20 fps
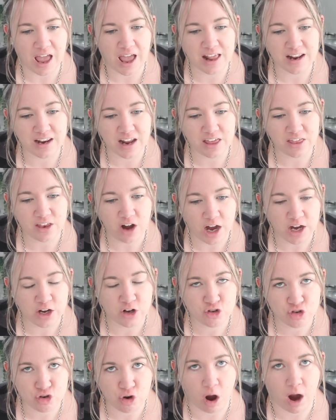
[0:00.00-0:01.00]
And now that
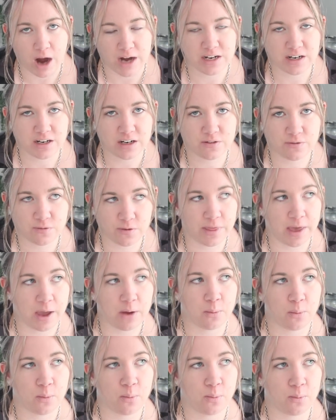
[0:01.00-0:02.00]
I've tried it for
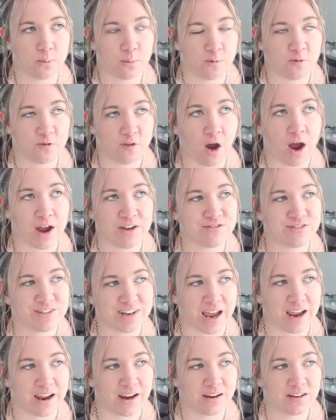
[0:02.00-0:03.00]
that 5
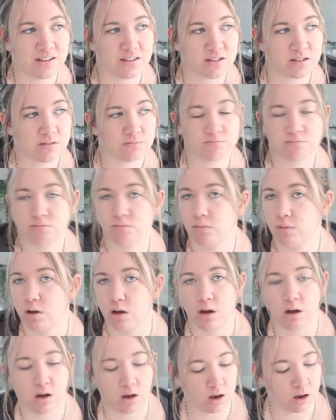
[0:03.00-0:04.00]
days,
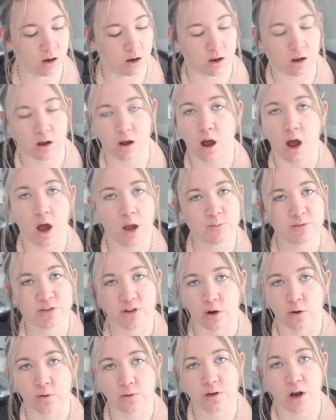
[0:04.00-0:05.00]
oh, I'm
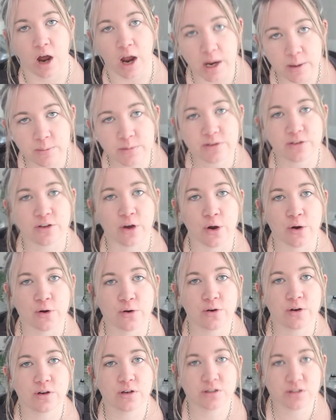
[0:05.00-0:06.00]
sold. I am
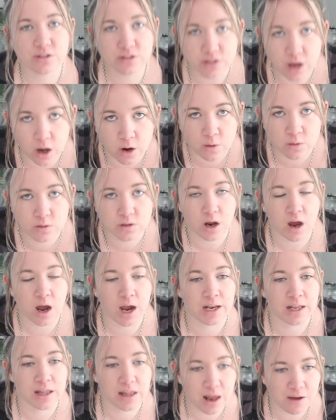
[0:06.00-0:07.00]
so sold.
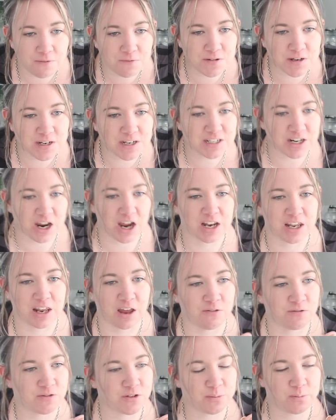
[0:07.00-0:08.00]
I loved it. I
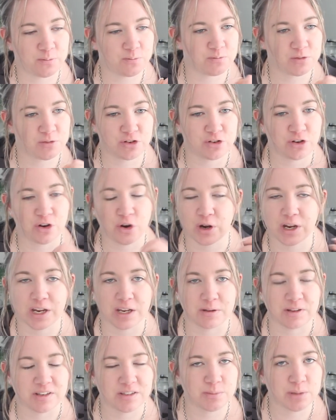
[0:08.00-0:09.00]
loved
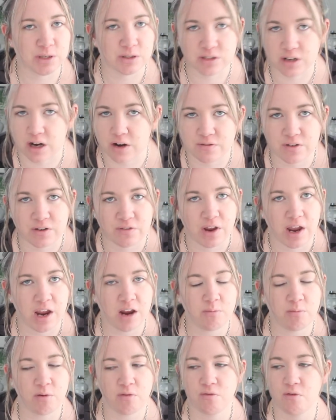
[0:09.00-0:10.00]
cooking these meals that I've never
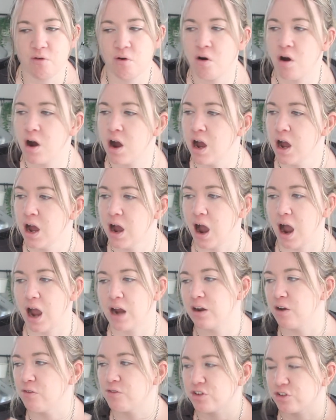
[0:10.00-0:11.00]
had before.
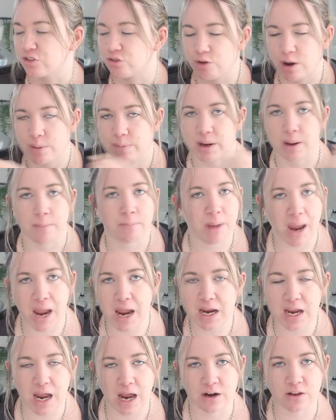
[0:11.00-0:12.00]
I loved just grabbing a
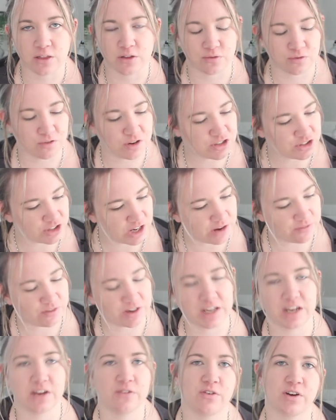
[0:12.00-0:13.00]
bag out of the fridge and
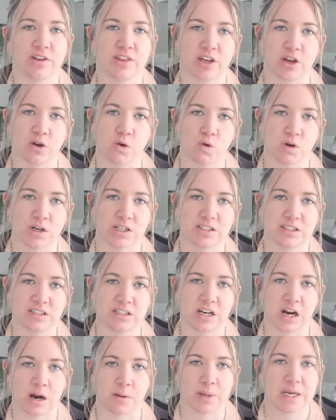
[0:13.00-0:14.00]
having everything already
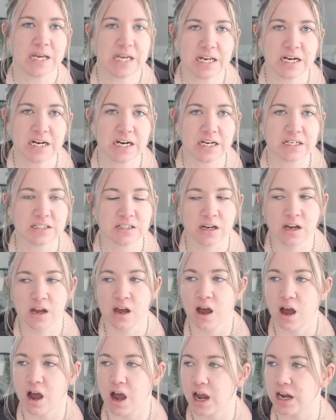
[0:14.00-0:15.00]
set up in it.
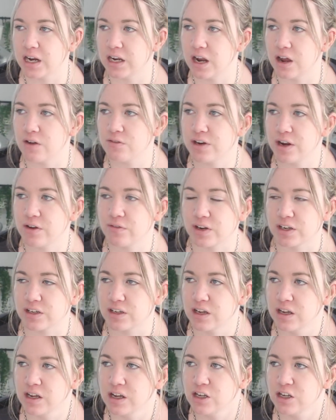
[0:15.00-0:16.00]
I loved
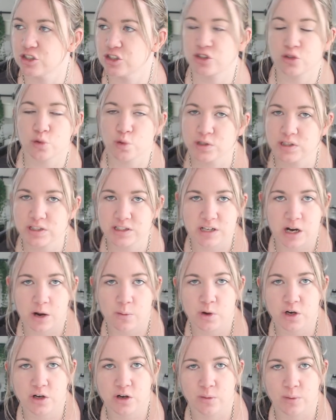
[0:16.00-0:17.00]
having sauces that
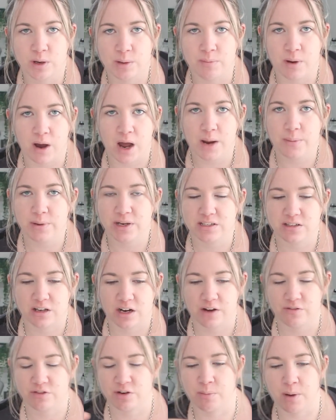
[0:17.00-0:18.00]
I wouldn't normally buy because
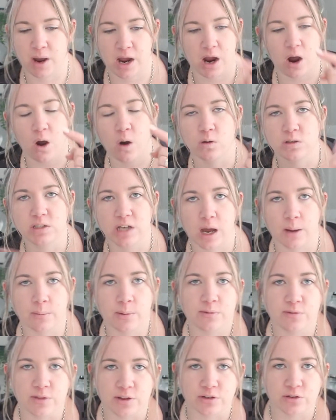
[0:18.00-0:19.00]
I'd have to buy a whole tub
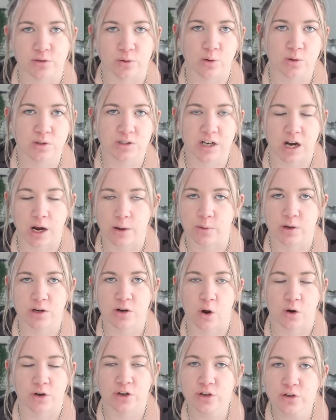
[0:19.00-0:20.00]
of the sauce and I would
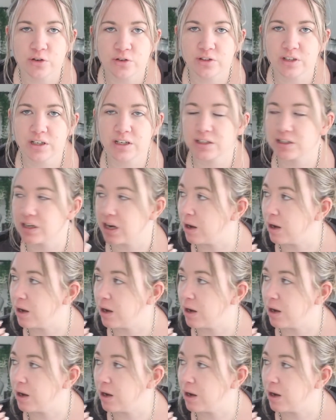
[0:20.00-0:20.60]
not use it.